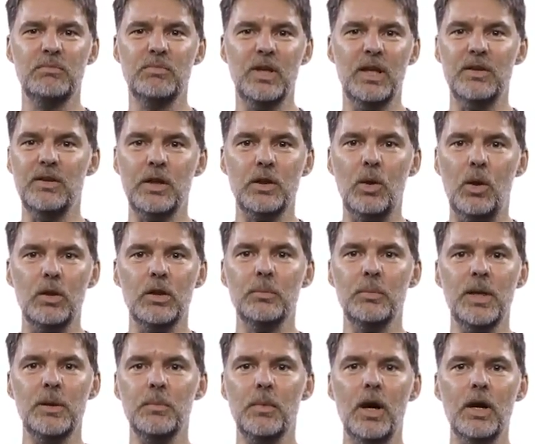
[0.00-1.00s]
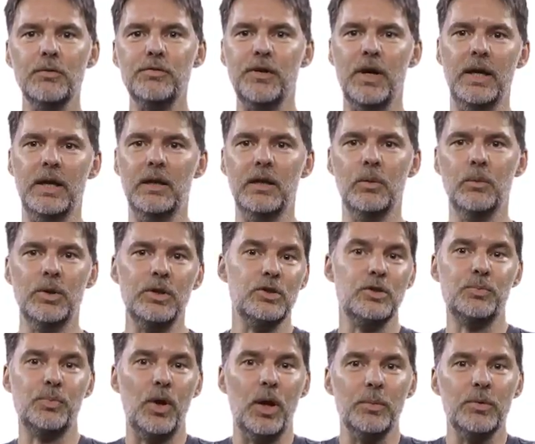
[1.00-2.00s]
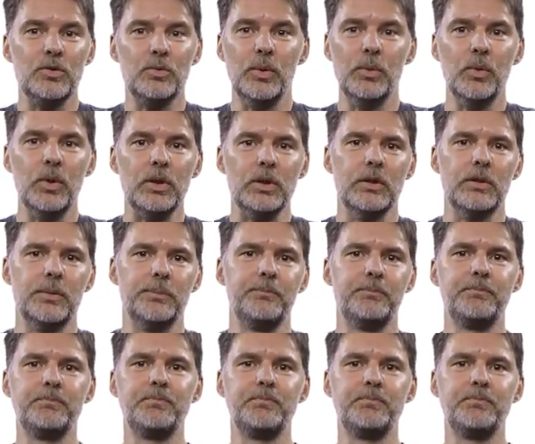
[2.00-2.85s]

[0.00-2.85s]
then the caller may modify it, and we just promised we wouldn't.